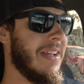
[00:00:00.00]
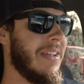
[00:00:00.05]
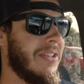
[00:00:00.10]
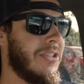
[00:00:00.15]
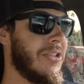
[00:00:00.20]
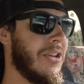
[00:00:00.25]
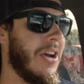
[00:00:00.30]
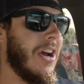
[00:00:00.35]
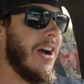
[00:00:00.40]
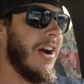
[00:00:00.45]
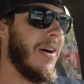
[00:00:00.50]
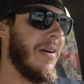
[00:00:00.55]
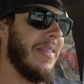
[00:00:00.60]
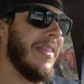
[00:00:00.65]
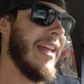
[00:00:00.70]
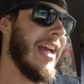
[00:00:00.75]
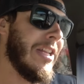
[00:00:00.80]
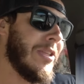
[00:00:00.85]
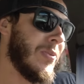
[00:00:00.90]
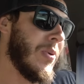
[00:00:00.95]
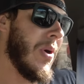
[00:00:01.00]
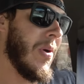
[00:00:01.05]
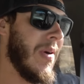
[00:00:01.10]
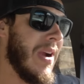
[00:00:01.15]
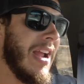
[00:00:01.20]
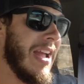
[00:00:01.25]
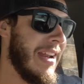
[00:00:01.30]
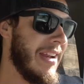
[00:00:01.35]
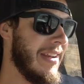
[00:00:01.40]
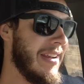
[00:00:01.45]
So that's where
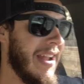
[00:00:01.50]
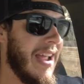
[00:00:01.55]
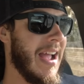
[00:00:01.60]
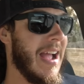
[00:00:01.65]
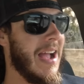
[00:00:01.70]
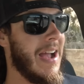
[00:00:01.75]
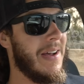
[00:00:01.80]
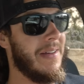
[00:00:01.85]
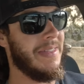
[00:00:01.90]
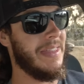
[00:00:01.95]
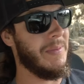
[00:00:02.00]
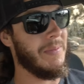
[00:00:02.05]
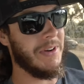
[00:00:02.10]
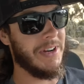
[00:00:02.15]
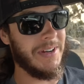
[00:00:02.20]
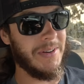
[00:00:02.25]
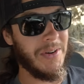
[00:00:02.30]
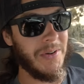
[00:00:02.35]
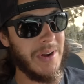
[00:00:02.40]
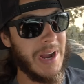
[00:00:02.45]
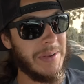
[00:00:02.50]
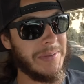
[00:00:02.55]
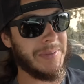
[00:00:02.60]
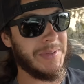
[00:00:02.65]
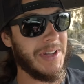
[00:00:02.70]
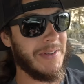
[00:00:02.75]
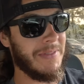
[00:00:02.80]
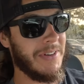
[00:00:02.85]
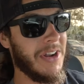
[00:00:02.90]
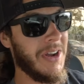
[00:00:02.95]
we're headed now. Then we're gonna go grab some
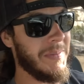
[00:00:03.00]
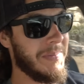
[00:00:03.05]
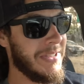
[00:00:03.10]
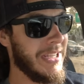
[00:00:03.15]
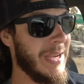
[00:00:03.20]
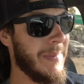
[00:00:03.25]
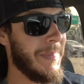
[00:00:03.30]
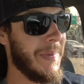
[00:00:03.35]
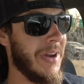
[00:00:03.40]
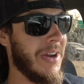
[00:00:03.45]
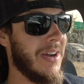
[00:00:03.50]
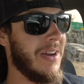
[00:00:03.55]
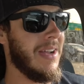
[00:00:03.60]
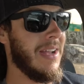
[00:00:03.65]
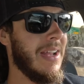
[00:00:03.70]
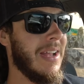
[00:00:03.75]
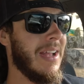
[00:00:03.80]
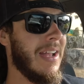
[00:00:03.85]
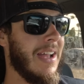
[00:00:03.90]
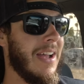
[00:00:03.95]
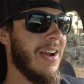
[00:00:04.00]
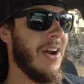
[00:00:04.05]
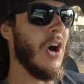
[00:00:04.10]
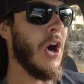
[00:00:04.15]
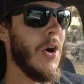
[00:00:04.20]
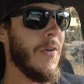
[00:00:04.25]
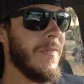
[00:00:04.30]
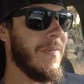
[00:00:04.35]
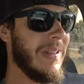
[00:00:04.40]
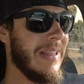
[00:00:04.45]
stuff at Home Depot
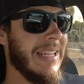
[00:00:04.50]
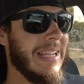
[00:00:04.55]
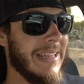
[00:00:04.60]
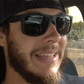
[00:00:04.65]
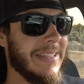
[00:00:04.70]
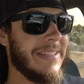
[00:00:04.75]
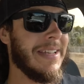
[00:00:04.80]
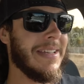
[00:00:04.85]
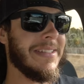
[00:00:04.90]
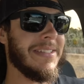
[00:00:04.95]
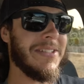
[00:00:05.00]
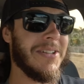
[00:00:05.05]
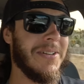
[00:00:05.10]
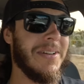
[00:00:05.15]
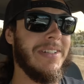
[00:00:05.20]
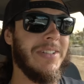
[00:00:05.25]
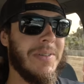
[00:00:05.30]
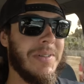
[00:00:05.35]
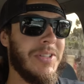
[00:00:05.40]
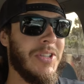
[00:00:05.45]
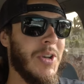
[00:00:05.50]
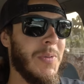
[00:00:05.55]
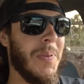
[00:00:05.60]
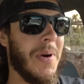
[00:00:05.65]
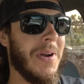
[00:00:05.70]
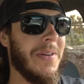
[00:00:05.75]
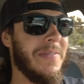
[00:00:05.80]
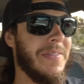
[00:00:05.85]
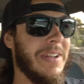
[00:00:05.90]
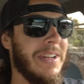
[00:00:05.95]
Hopefully this doesn't turn into a
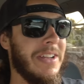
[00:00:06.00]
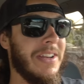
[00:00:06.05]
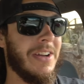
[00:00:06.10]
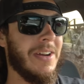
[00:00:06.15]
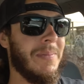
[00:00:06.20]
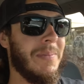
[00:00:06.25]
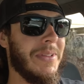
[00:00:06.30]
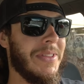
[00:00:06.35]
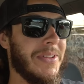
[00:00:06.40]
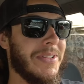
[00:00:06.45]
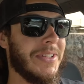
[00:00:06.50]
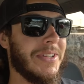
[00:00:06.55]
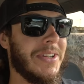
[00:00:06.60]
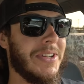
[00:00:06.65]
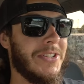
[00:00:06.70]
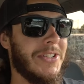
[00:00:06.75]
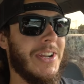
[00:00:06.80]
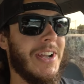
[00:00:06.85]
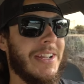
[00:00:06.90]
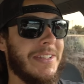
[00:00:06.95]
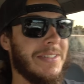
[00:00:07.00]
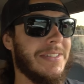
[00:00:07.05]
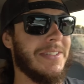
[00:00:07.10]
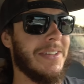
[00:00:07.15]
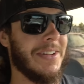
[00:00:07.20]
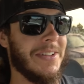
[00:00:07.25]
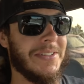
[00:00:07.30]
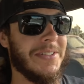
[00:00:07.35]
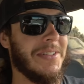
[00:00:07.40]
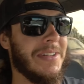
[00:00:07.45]
two-part video, but there's a good chance it's
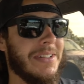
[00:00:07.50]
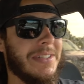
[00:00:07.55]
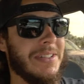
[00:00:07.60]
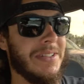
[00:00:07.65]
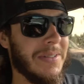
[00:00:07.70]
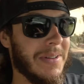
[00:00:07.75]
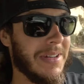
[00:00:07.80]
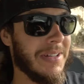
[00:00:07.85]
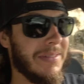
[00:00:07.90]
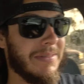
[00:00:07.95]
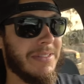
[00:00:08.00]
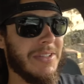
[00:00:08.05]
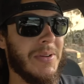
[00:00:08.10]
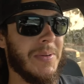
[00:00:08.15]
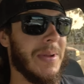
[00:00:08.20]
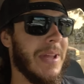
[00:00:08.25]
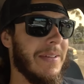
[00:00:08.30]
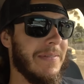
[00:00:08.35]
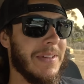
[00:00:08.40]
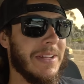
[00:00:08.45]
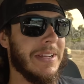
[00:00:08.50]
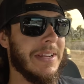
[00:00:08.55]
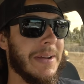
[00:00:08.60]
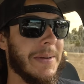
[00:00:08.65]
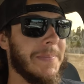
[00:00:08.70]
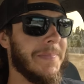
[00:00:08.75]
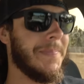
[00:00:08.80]
gonna turn into a two-day video.